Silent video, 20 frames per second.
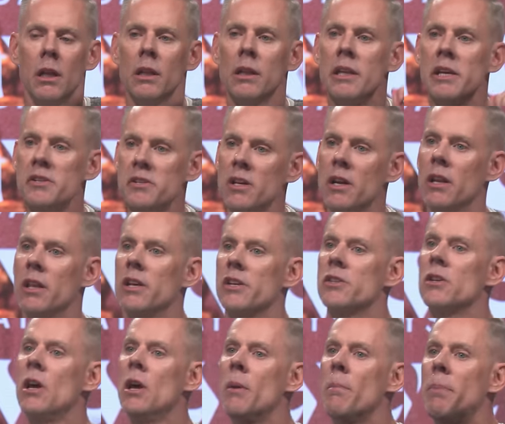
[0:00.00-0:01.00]
Listen to
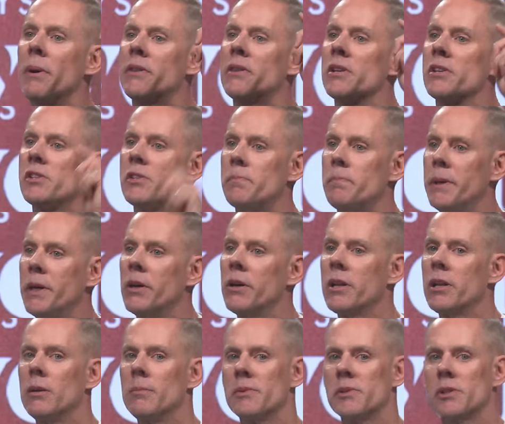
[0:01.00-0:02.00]
this. But the
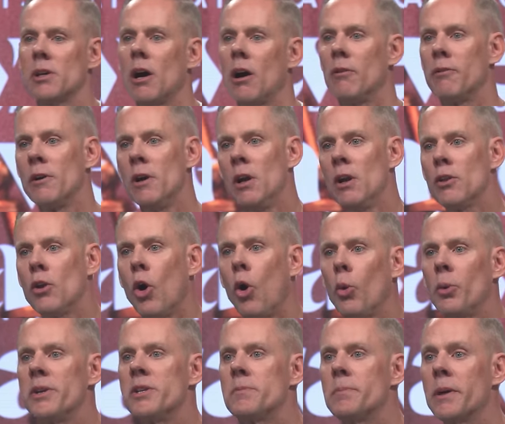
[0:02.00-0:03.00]
Spirit Himself, the
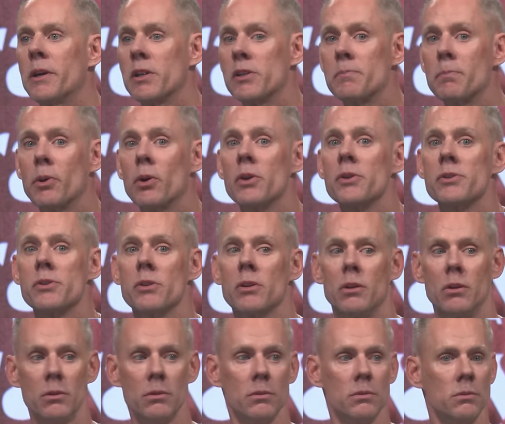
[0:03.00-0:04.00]
Holy Spirit is personal,